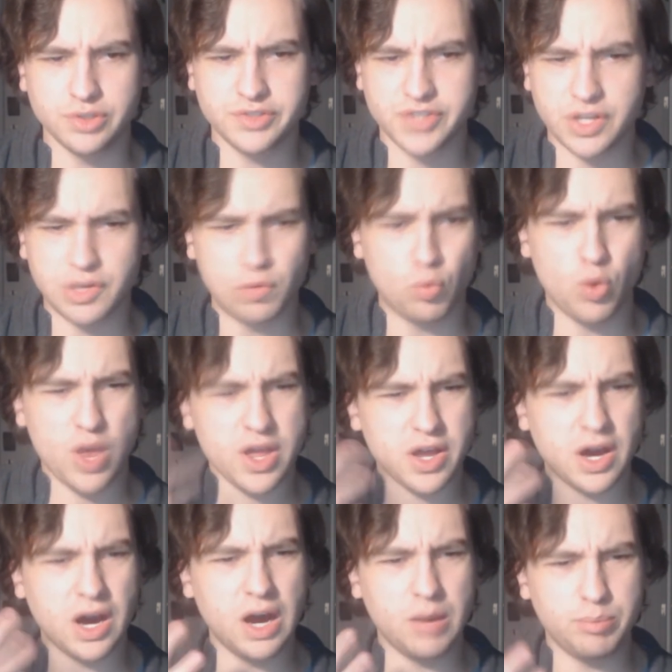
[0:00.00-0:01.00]
It's like
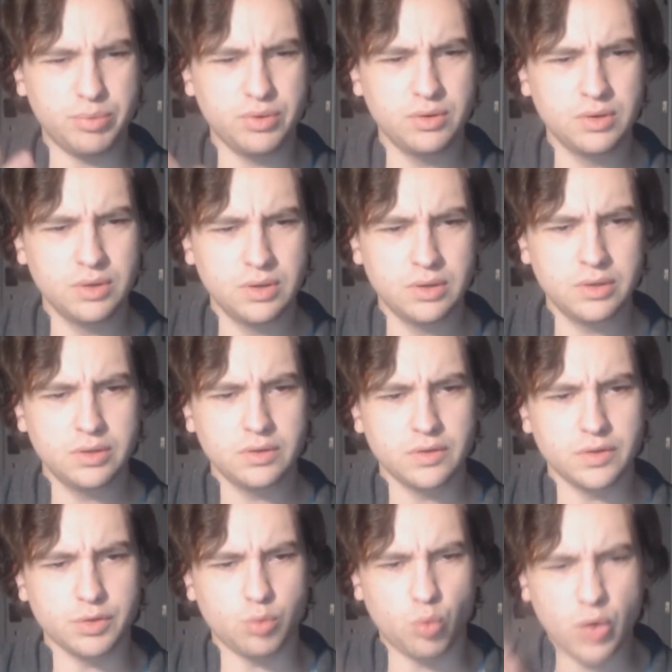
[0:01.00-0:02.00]
wake up
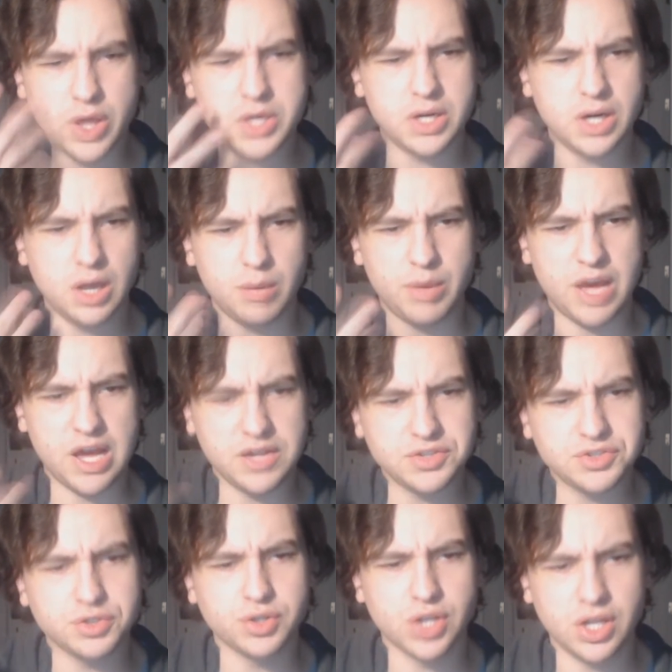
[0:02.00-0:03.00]

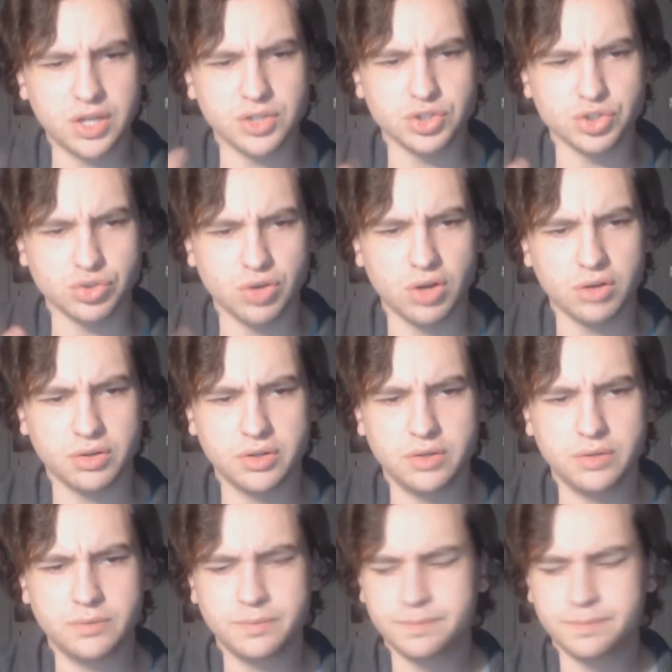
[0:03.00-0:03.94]
as you're getting drunk.